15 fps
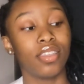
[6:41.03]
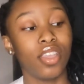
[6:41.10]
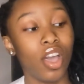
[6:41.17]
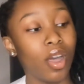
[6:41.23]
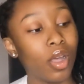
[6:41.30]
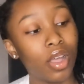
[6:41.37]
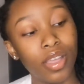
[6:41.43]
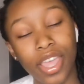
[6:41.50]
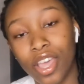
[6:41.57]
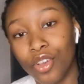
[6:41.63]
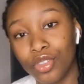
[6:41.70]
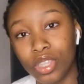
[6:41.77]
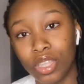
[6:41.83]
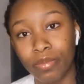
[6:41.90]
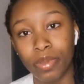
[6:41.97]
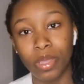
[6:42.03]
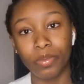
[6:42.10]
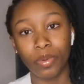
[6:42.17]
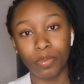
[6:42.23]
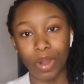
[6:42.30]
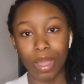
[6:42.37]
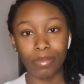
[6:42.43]
y'all healthy
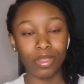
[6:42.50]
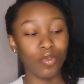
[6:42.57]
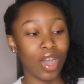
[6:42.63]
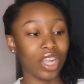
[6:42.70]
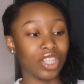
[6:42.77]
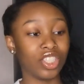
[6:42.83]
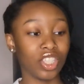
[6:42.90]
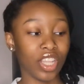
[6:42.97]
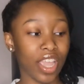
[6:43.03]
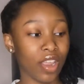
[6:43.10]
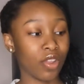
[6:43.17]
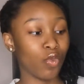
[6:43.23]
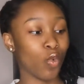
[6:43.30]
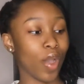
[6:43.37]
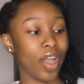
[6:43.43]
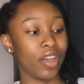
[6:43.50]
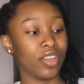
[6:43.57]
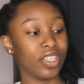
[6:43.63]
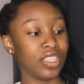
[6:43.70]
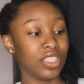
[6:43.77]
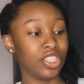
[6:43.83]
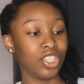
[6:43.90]
people probably watching like, wow,
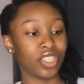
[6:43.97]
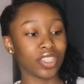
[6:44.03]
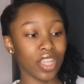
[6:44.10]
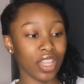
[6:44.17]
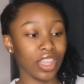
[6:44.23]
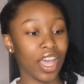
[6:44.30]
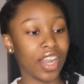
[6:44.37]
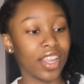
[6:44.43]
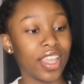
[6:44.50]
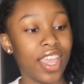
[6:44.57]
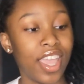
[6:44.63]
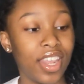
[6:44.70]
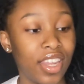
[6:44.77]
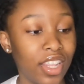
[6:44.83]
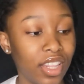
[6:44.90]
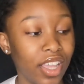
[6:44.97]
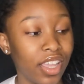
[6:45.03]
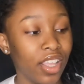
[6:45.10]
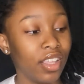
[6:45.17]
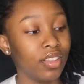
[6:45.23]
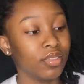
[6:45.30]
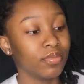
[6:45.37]
this is just a lot of candy
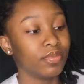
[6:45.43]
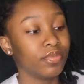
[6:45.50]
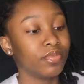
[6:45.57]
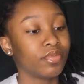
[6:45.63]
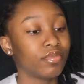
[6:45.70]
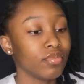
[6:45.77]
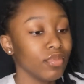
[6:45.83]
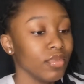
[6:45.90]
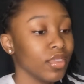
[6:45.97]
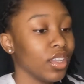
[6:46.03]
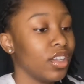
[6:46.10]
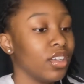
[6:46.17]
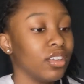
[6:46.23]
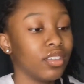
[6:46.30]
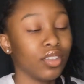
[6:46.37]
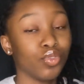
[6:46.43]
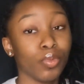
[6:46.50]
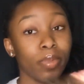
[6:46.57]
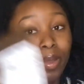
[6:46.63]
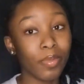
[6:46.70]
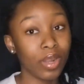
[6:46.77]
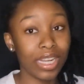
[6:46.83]
waste.
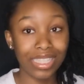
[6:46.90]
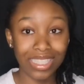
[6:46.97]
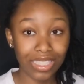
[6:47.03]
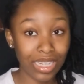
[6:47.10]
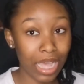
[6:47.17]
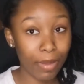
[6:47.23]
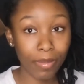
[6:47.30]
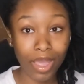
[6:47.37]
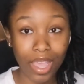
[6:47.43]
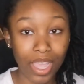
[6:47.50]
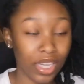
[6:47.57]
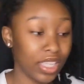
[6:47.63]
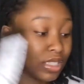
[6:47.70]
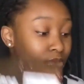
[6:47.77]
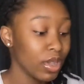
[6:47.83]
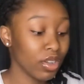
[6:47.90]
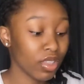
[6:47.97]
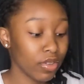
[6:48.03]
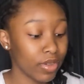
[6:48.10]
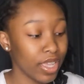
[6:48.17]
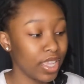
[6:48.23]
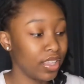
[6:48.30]
Remember, this is not mine. These
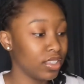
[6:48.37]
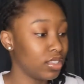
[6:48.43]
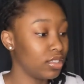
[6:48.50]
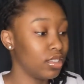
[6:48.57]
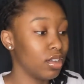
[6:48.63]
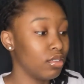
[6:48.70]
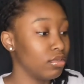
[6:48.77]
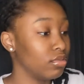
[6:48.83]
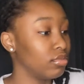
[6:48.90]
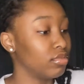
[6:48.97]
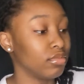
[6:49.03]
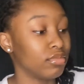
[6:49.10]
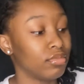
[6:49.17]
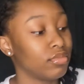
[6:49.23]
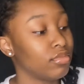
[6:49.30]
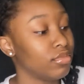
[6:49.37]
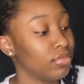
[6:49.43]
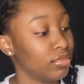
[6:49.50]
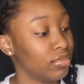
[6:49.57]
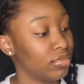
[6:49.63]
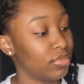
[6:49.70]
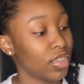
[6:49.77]
Milky Ways don't
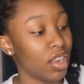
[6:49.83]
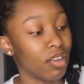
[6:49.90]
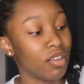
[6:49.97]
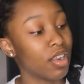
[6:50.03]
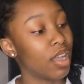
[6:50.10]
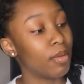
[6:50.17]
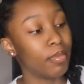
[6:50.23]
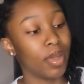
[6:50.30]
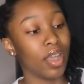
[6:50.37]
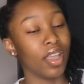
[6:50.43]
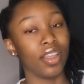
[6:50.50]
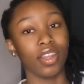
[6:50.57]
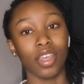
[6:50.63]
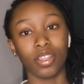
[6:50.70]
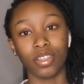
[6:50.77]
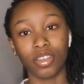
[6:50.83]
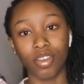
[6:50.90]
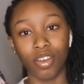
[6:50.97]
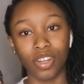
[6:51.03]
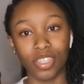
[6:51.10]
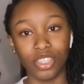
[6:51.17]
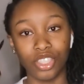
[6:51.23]
are not mine. Like, look at
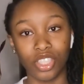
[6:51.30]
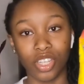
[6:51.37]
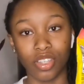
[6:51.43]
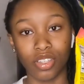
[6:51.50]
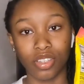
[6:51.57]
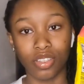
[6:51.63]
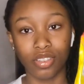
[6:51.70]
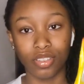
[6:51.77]
all this junk.